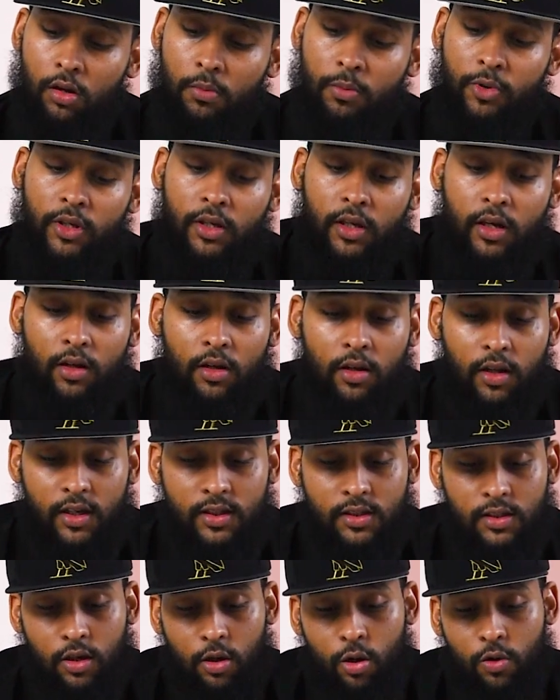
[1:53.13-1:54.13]
But yeah, like I
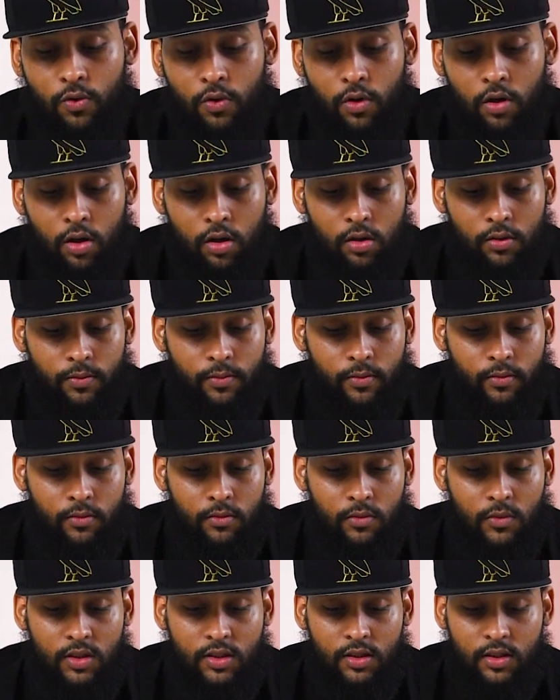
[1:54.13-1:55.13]
said, overall,
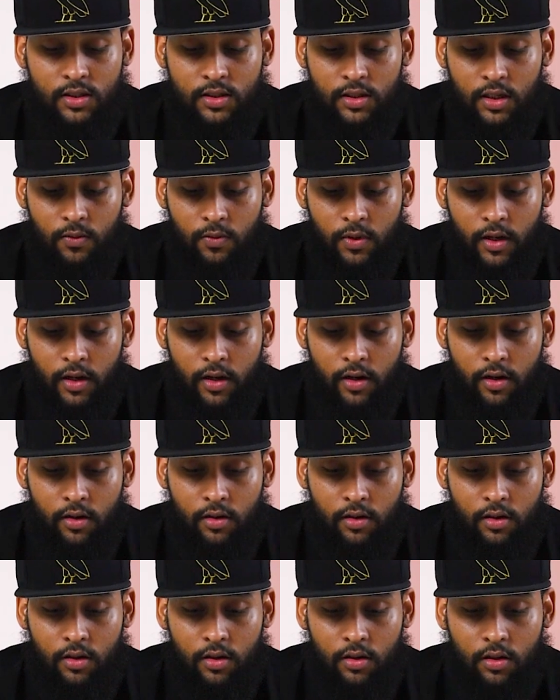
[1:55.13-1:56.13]
these are this 10 right here.
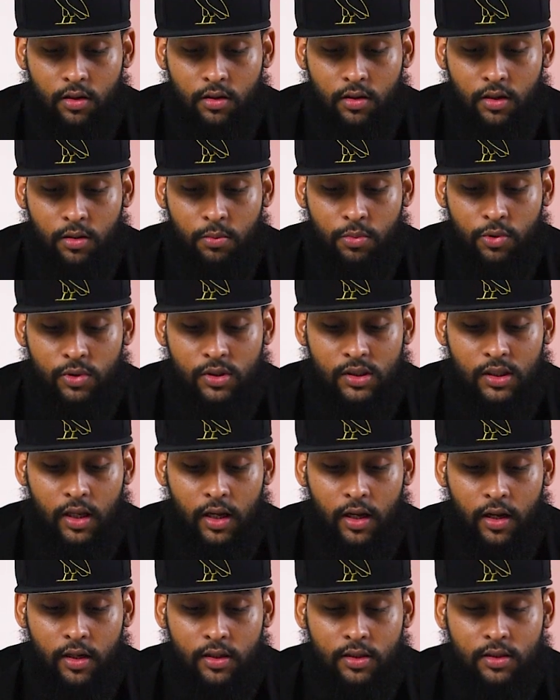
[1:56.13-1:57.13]
Do the Boost
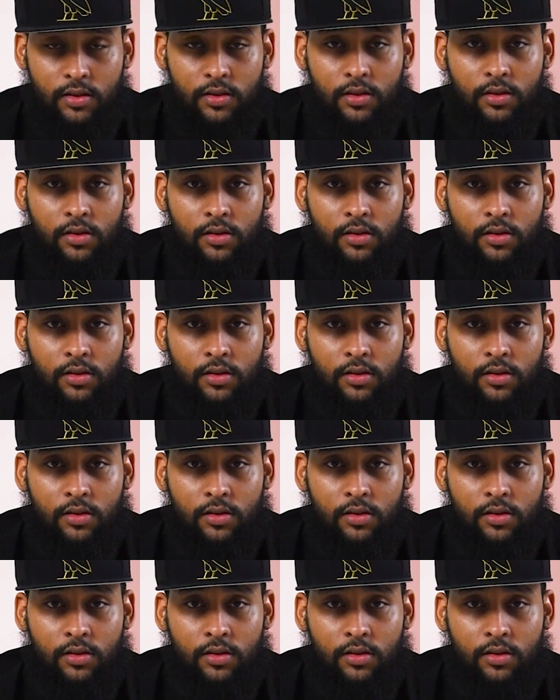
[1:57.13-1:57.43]
slides.